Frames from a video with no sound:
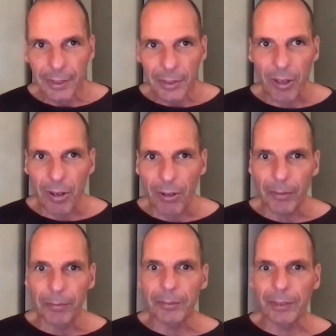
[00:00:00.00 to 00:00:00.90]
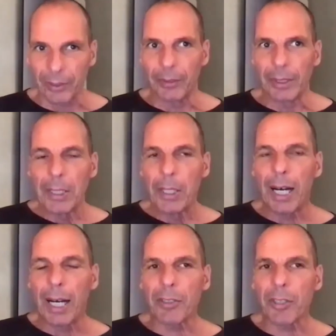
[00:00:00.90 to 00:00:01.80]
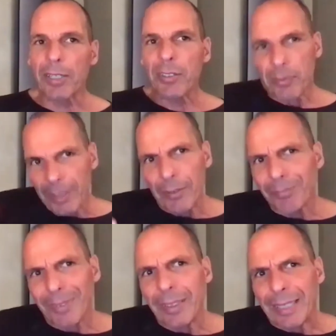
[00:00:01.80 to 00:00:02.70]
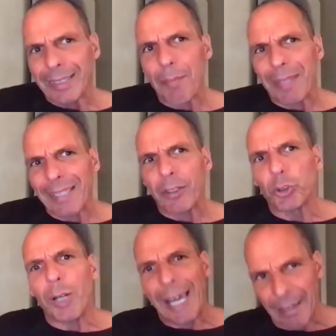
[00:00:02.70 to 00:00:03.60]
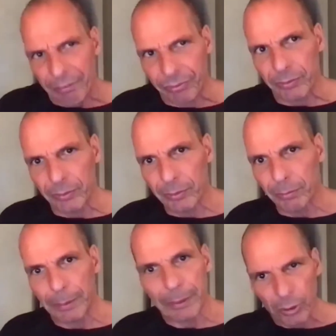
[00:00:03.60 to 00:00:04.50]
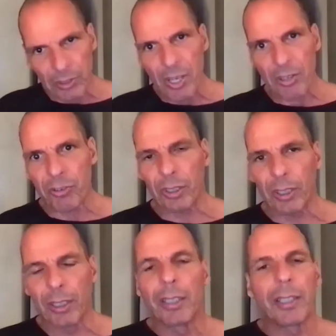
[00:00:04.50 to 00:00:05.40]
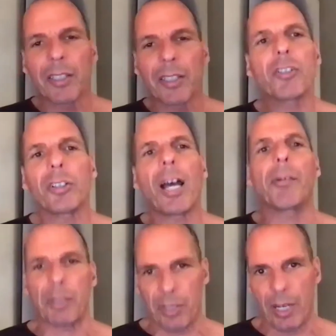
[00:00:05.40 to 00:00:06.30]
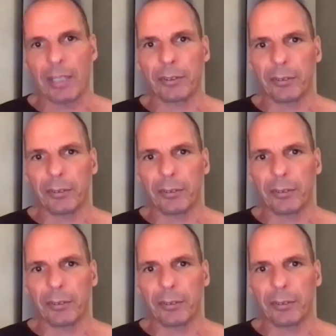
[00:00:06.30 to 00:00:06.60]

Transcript: So, so it's, something good to have, but not essential. This is not how I see art.